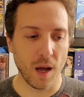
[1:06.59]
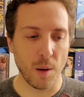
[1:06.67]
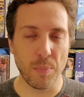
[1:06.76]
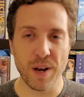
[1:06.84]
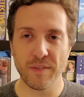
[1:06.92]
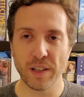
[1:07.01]

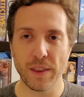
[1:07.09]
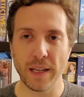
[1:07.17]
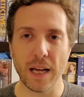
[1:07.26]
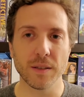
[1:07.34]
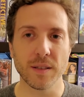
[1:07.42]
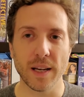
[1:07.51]
But everything
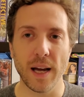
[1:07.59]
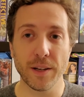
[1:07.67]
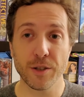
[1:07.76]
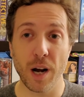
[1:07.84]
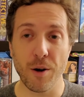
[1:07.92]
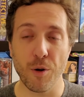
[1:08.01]
else I
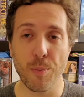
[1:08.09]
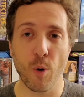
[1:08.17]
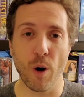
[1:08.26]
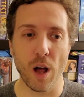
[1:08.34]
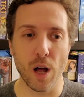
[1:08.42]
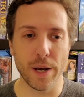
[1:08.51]
try to
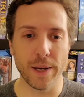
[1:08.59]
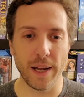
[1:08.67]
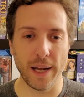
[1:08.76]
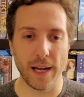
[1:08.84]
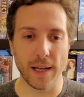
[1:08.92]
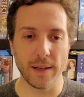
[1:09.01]
report on,
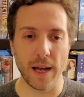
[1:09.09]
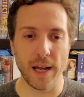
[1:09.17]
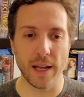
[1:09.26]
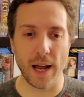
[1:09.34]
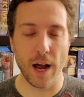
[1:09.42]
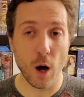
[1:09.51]

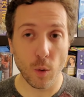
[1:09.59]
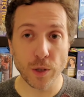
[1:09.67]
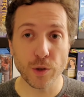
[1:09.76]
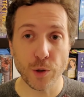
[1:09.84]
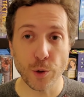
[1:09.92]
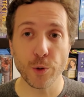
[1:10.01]
and I
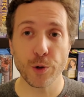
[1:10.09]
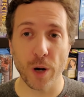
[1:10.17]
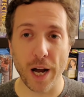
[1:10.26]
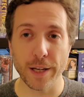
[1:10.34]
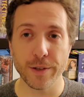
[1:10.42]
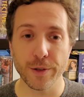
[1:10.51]
always do
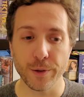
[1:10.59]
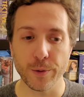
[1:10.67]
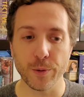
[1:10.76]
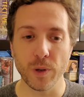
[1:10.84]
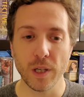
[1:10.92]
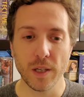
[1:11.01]
try to